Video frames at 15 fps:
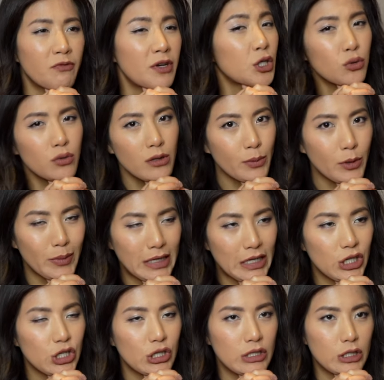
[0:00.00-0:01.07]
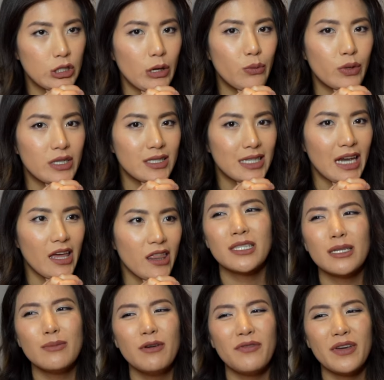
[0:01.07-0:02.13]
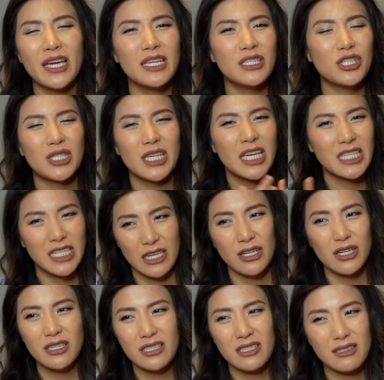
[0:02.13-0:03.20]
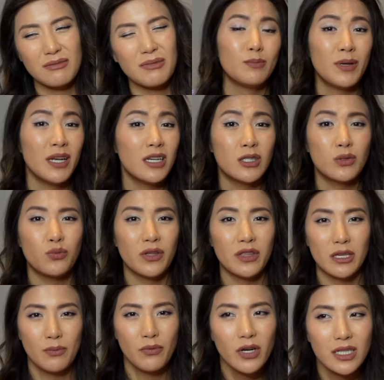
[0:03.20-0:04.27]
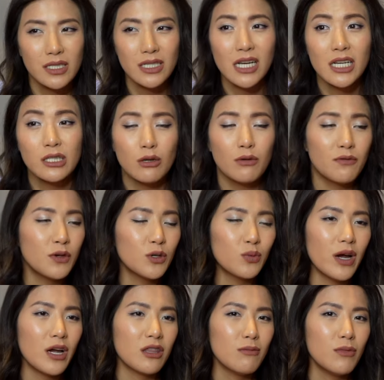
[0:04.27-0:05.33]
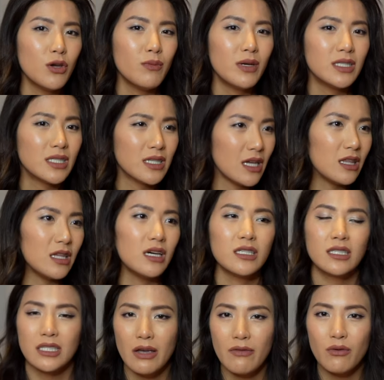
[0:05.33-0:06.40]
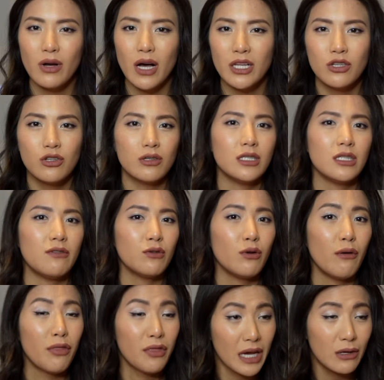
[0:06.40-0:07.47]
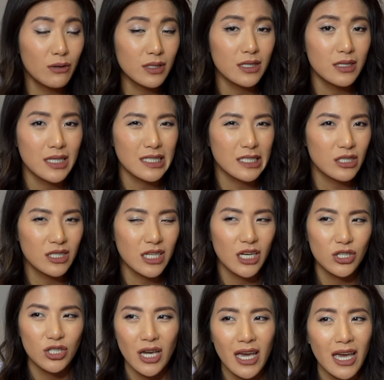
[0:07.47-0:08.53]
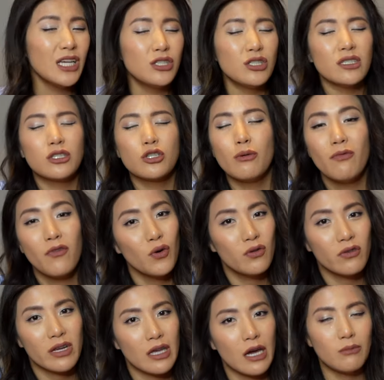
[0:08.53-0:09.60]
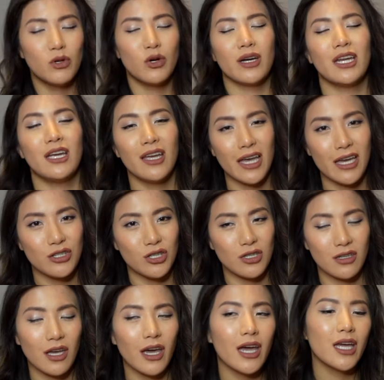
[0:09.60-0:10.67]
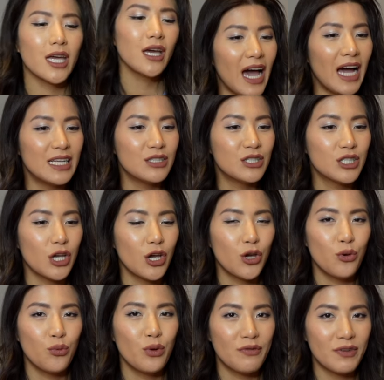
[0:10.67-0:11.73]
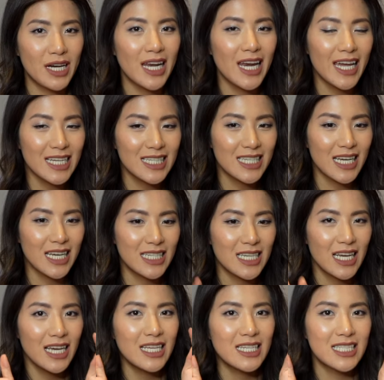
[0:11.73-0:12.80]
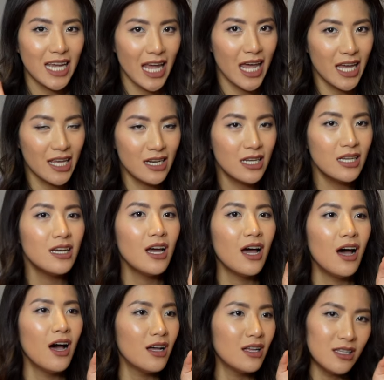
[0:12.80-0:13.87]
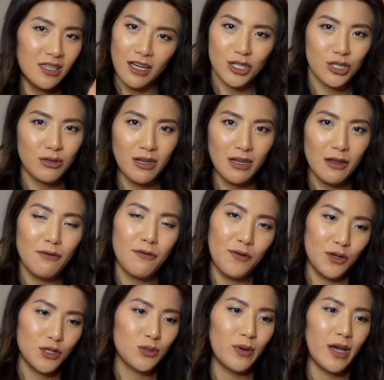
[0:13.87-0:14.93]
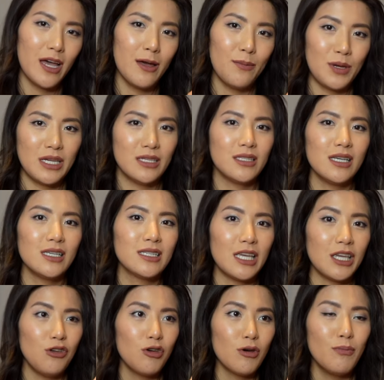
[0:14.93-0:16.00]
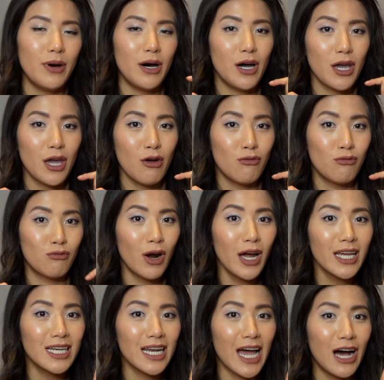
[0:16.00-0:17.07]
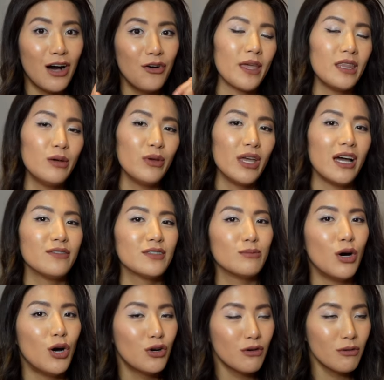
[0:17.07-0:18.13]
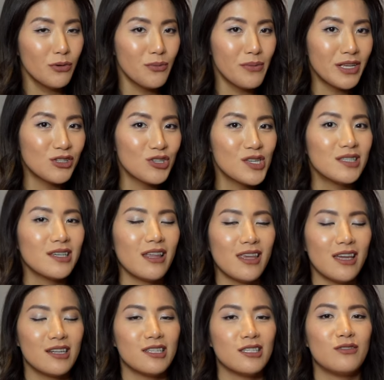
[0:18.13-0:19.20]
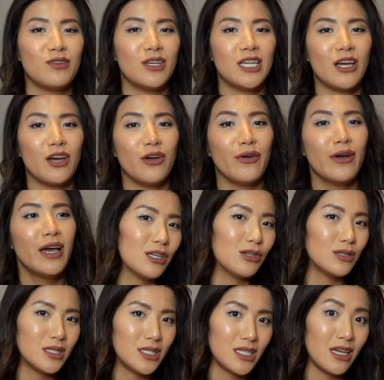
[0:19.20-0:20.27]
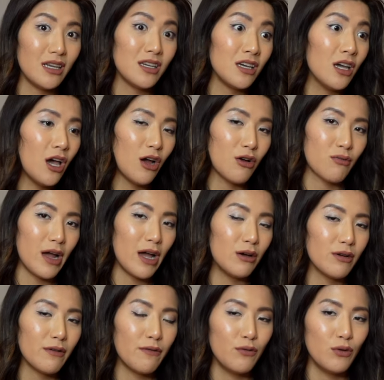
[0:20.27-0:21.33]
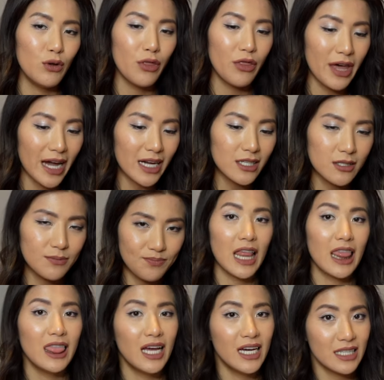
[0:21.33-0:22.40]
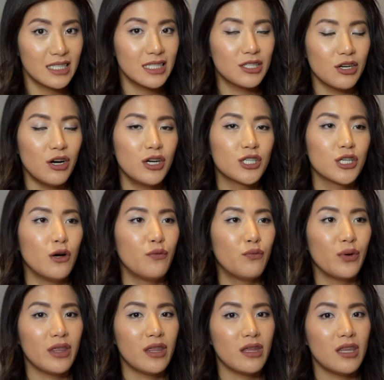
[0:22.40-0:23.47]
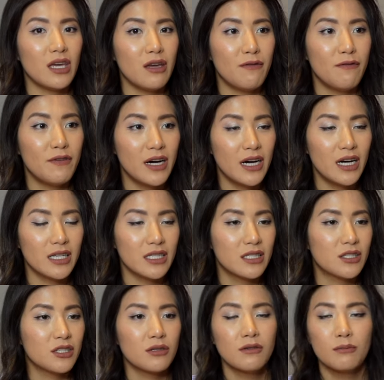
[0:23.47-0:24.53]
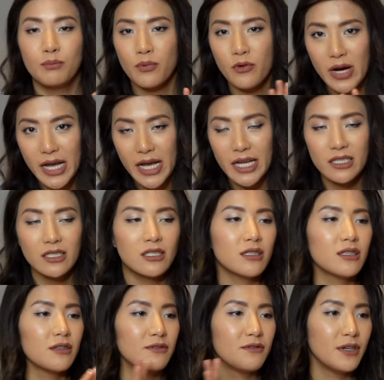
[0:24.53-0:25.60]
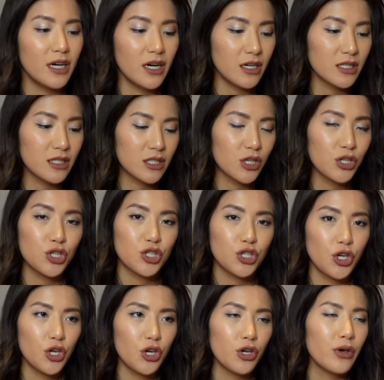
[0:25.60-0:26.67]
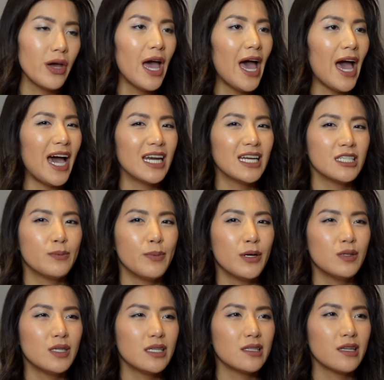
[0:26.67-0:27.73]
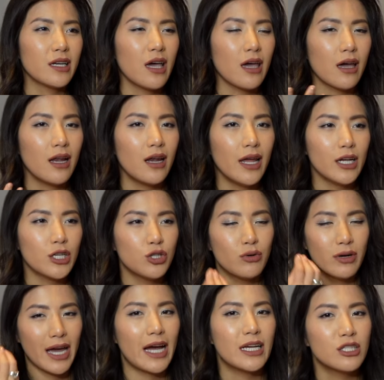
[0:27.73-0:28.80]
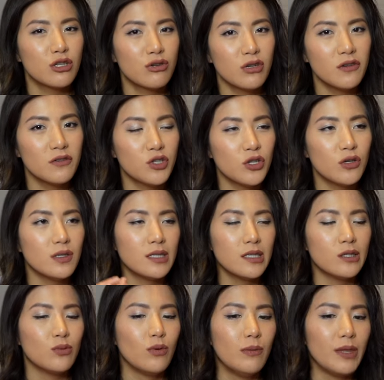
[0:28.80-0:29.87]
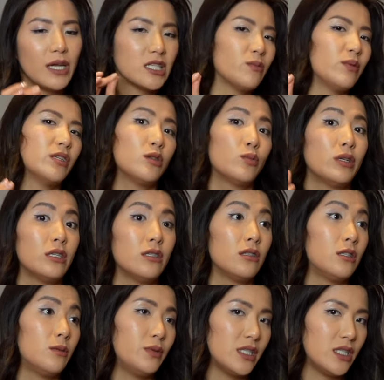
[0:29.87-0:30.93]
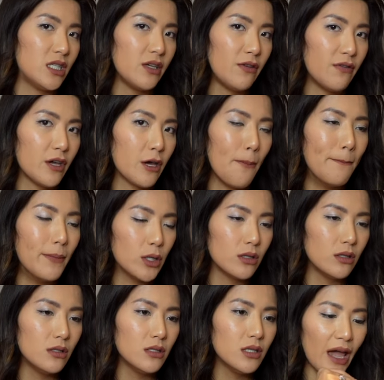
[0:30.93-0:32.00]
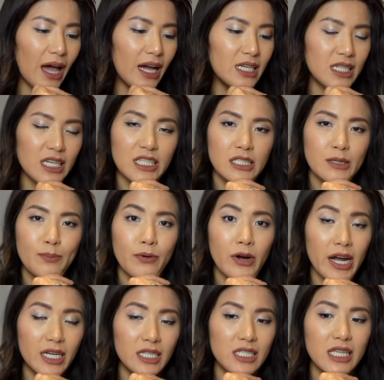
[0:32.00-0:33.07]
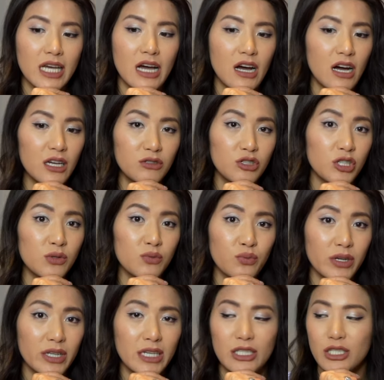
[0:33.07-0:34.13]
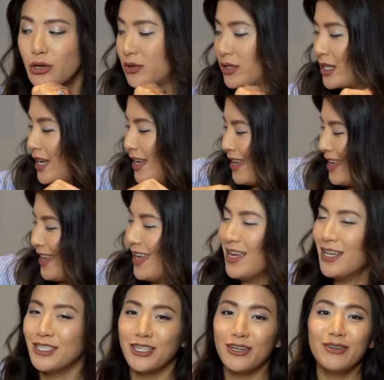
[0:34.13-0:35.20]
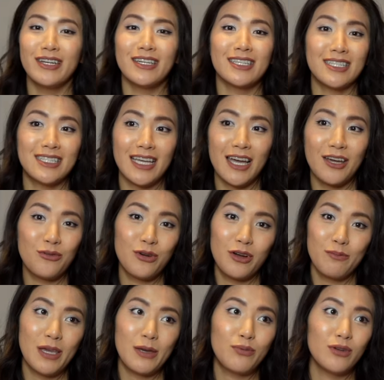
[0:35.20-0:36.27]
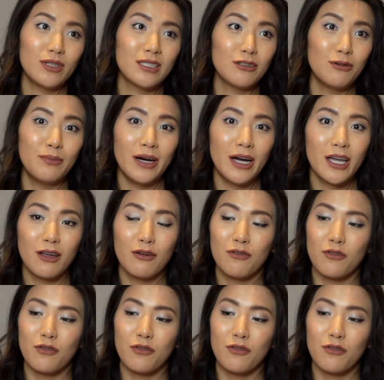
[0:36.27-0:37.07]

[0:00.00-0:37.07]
visual abominations, shall we say. Some of it is just hideous. Plus, with the price tags of footwear at the moment in the several hundreds, if not thousands at this stage, it's just tomfoolery that I'm not gonna engage in, okay? And so we've collated 10 luxury footwear pieces that you can buy right now. And then we have some honorable mentions at the end of this video. So stick around for that. Let's start off with the first brand, the first shoe. And I suppose it's like a collection or category of shoes, this one, as opposed to a specific model. And it's a brand that I just really don't understand why people are still buying